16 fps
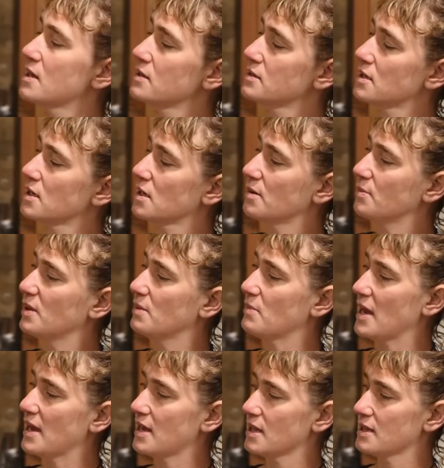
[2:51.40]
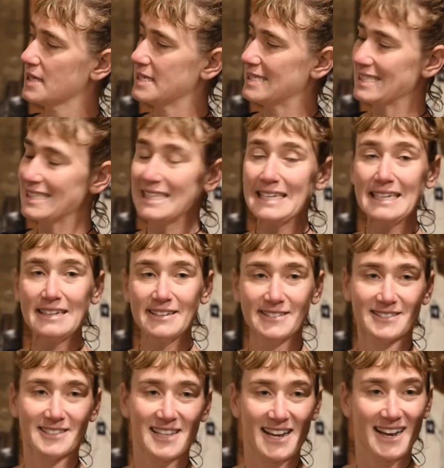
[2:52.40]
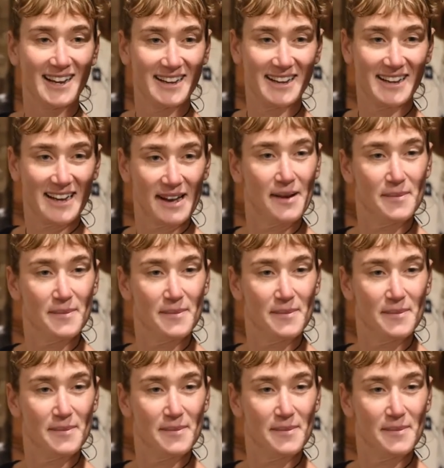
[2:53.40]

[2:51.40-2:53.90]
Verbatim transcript: and they started learning things. They got turned on to